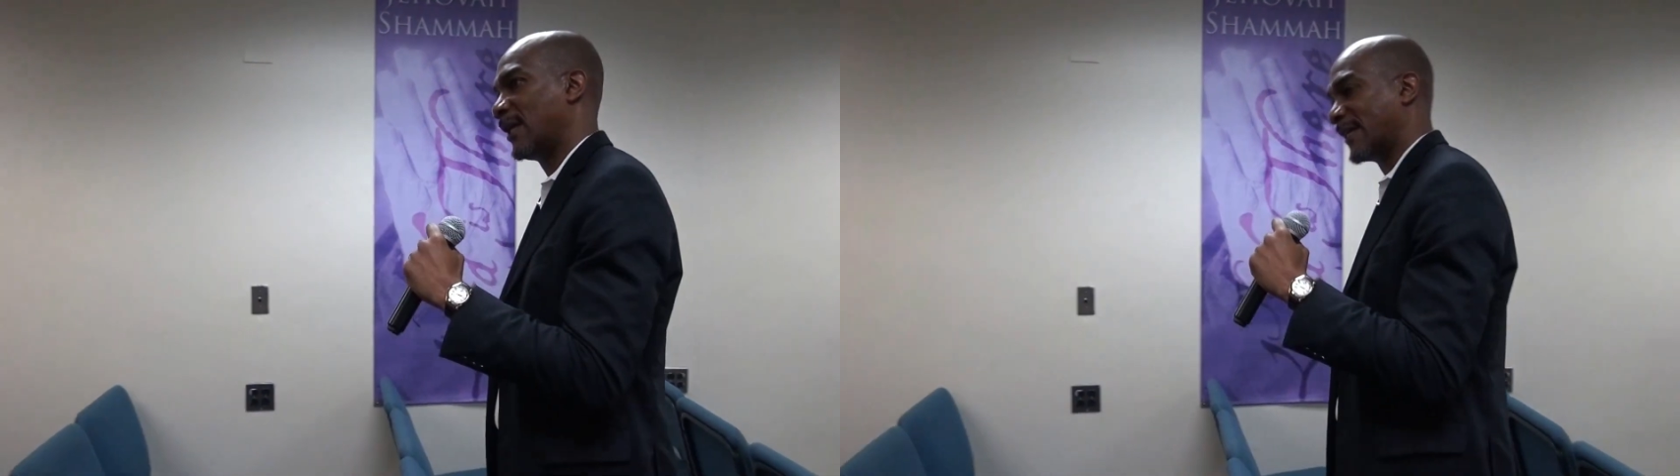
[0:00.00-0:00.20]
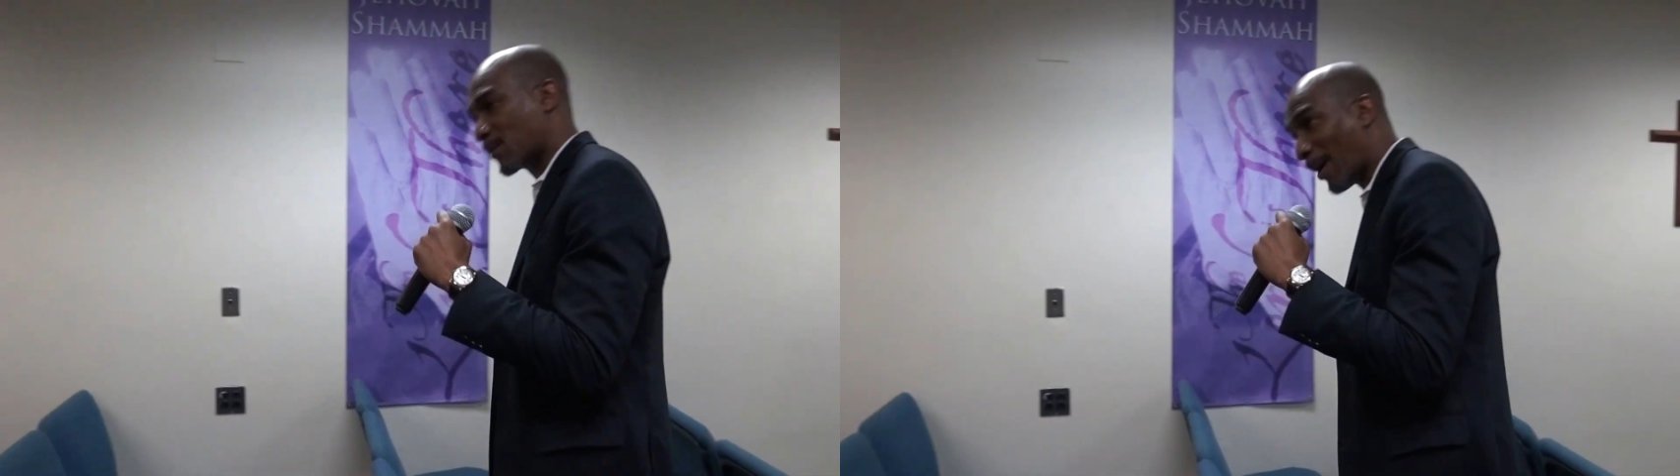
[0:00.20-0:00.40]

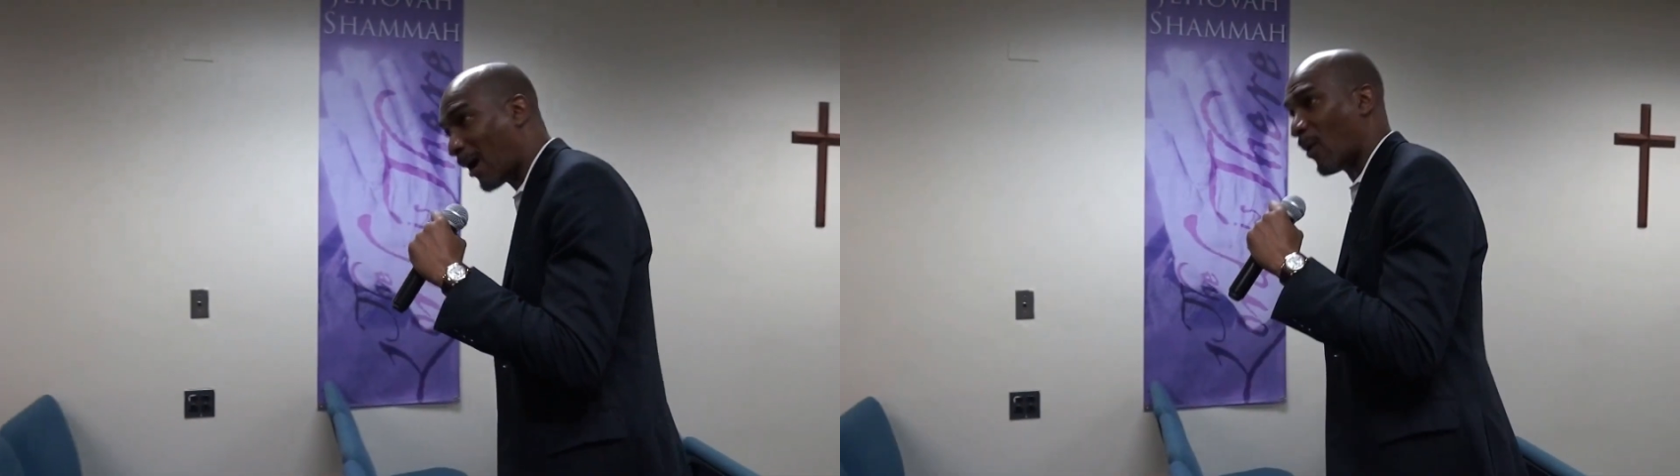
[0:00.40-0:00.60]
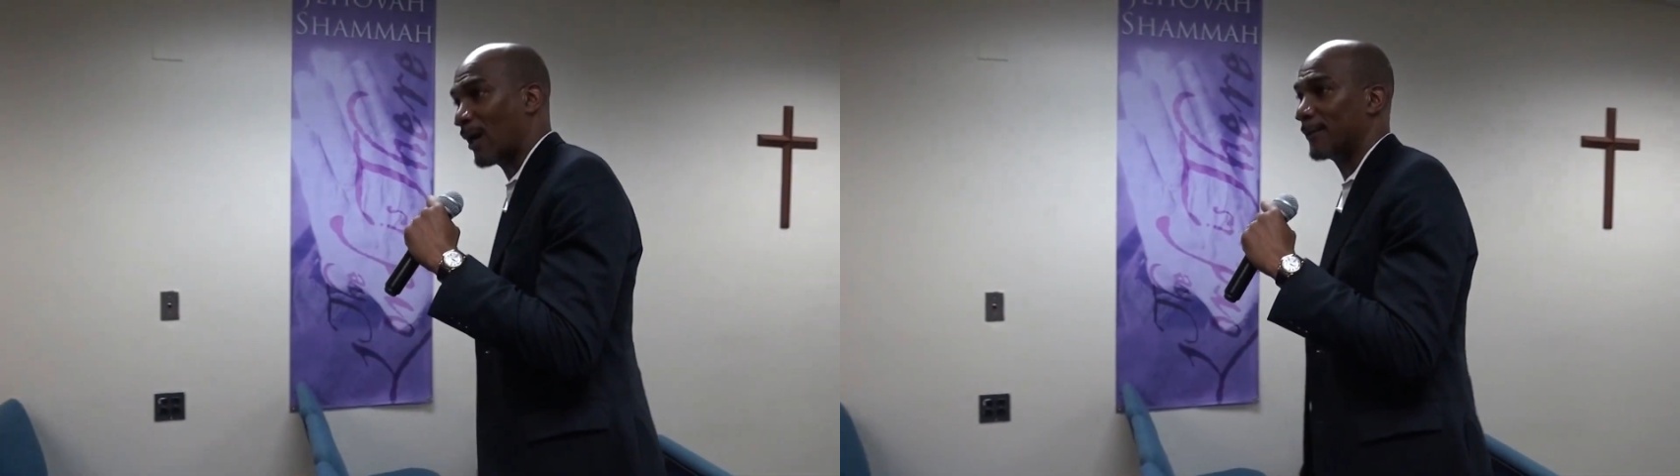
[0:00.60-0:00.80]
His
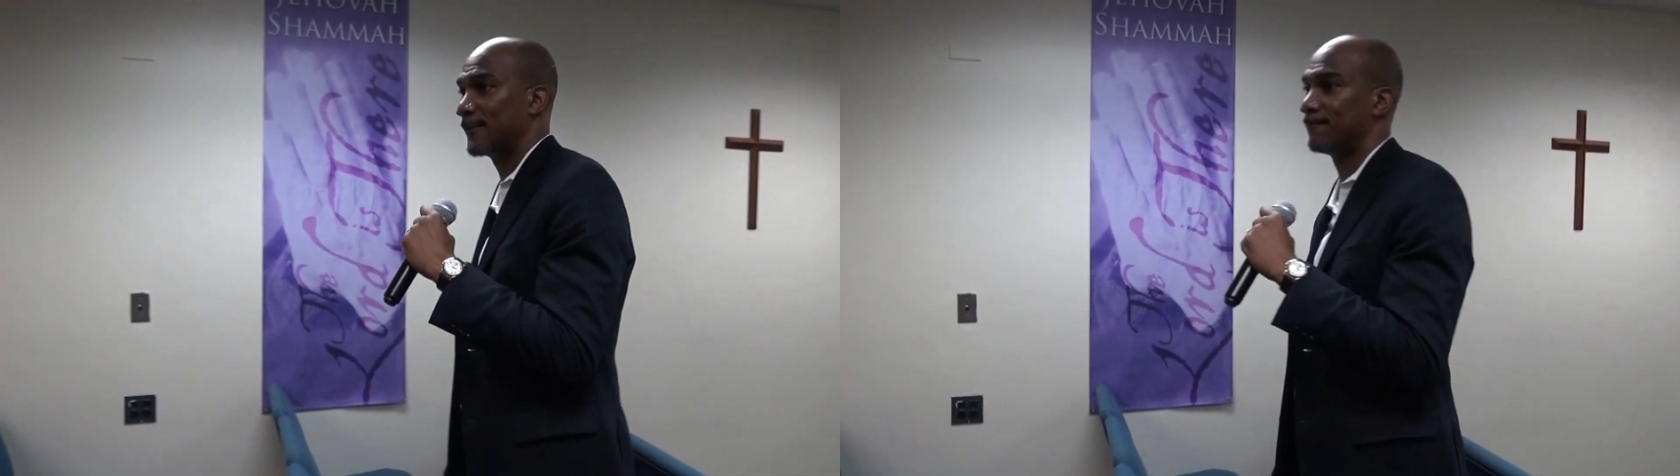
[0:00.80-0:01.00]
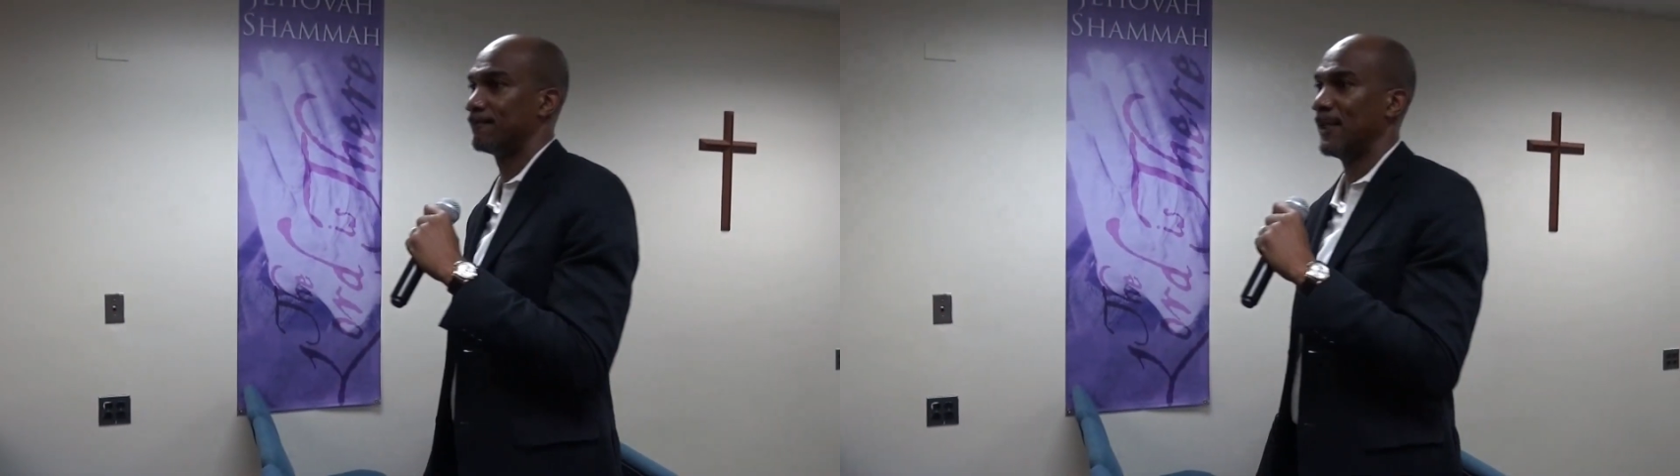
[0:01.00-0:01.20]
power,
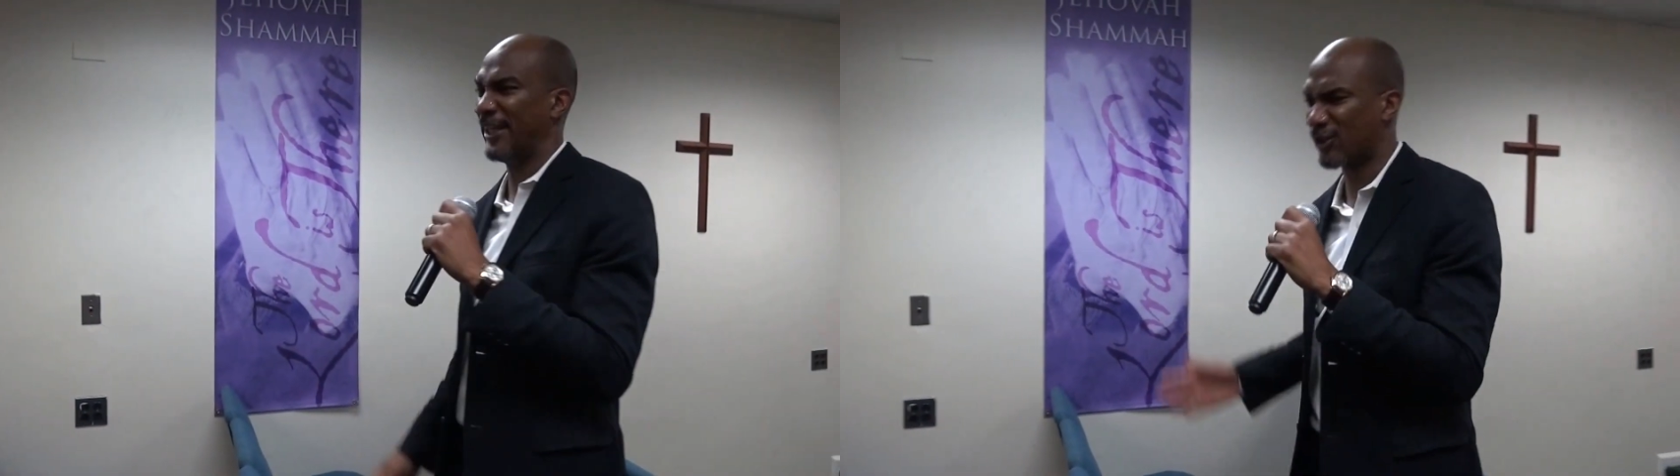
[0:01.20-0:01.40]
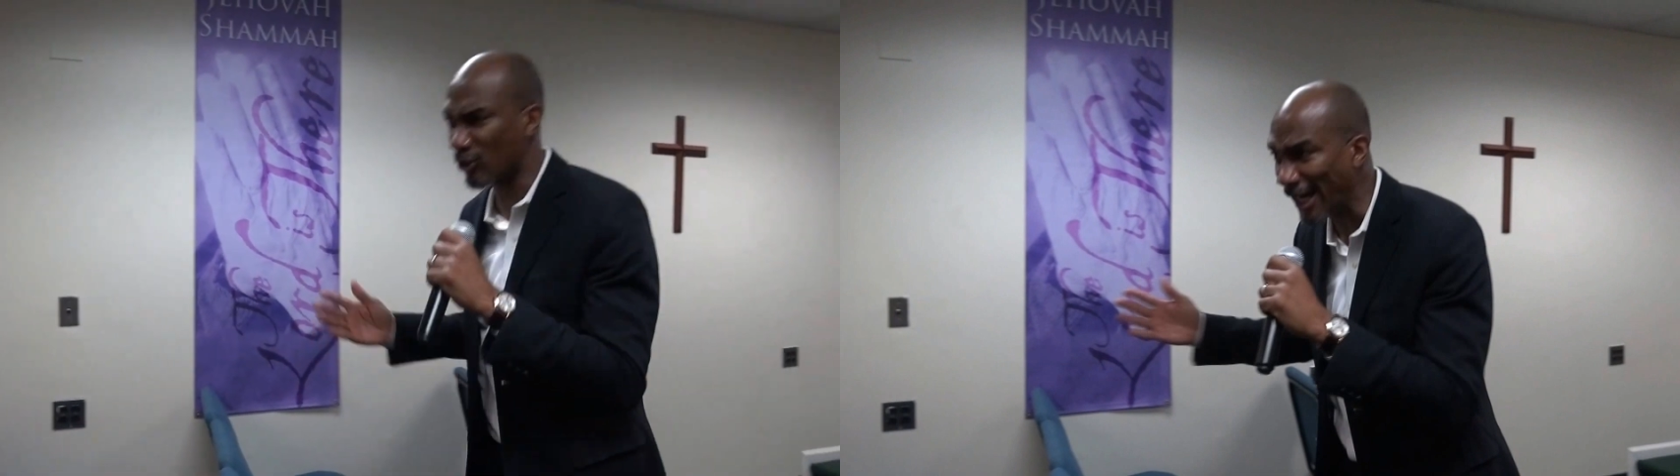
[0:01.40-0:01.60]

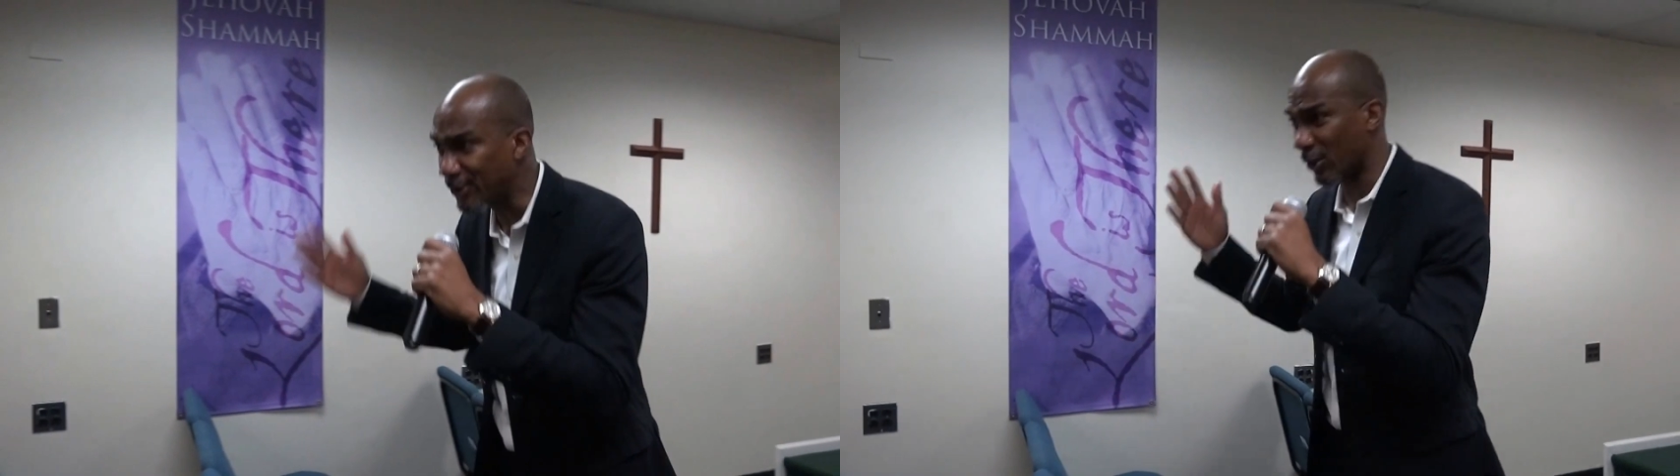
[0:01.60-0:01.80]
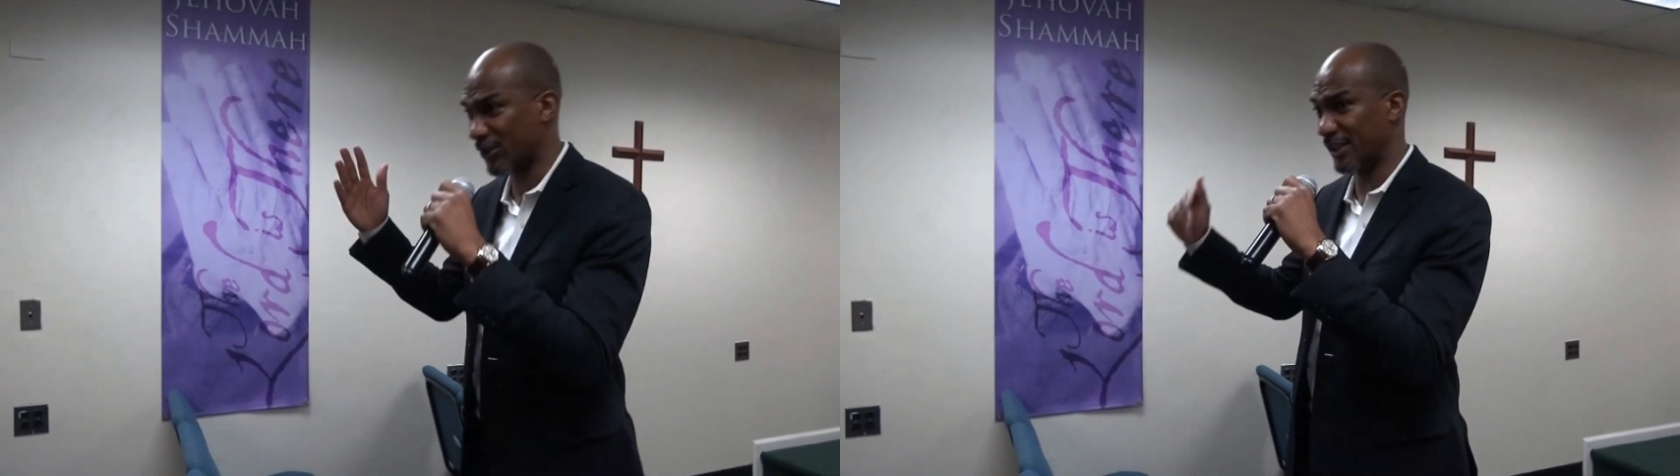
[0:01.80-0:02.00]
His
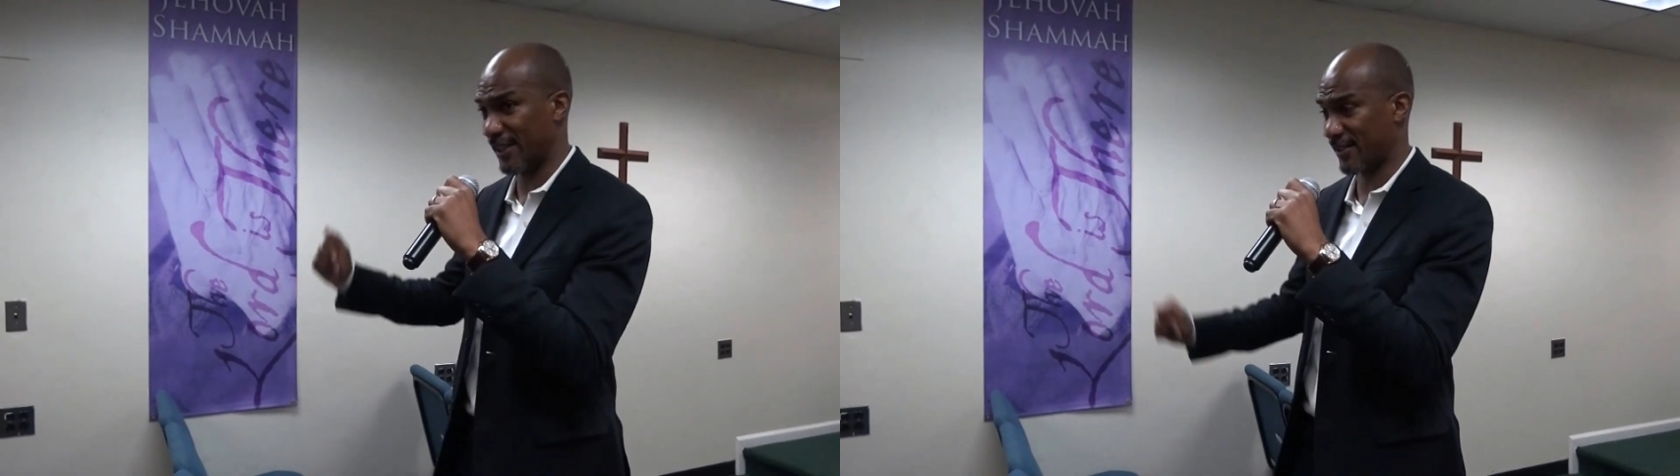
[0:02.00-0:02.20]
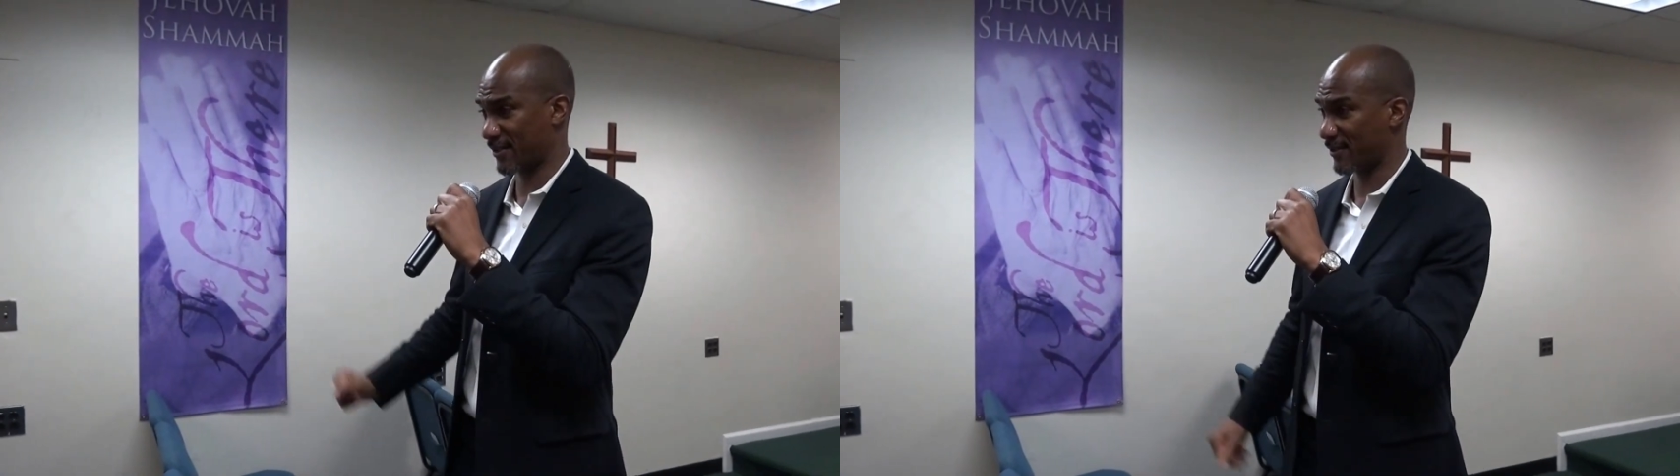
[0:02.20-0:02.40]

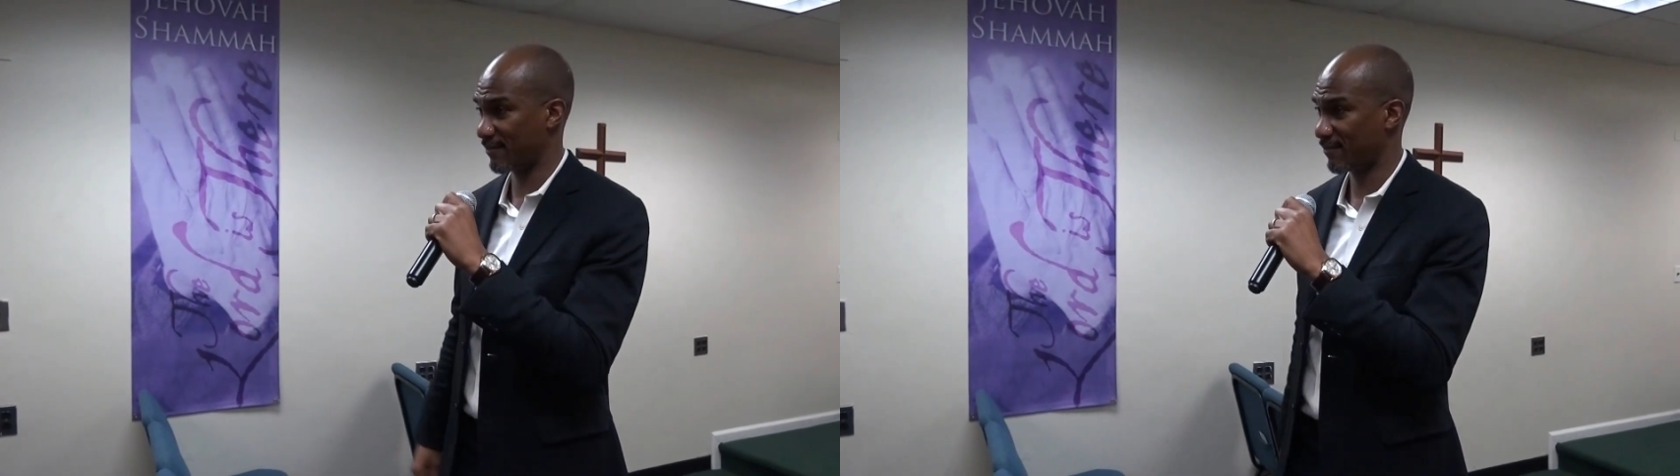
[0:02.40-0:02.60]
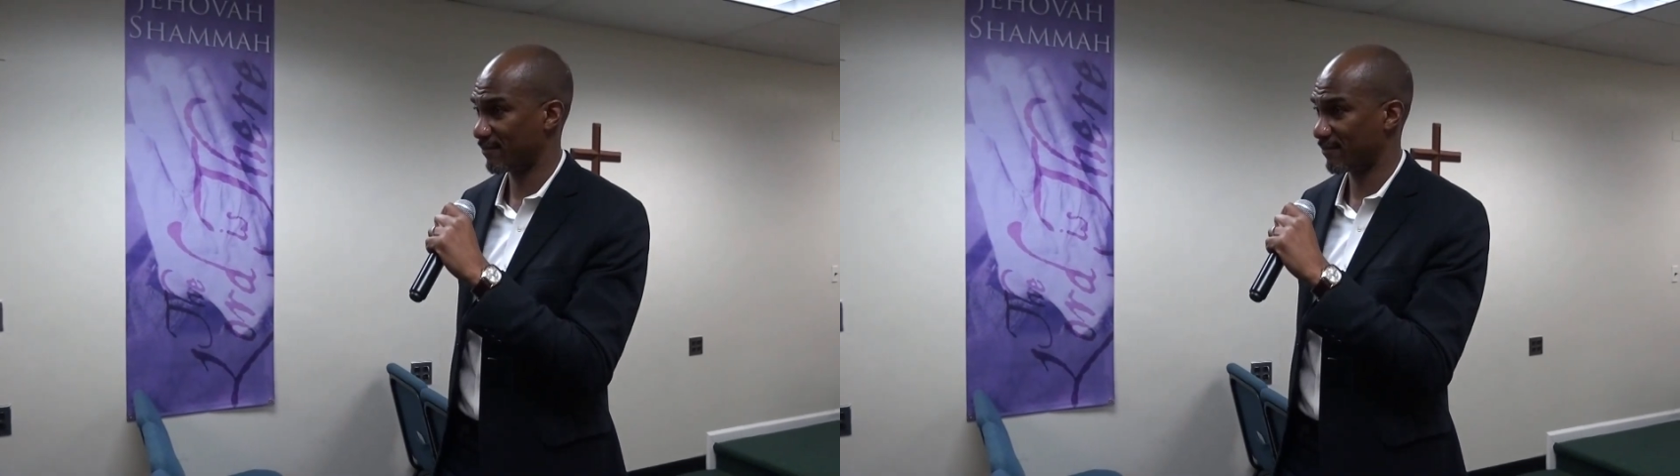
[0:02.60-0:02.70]
righteousness.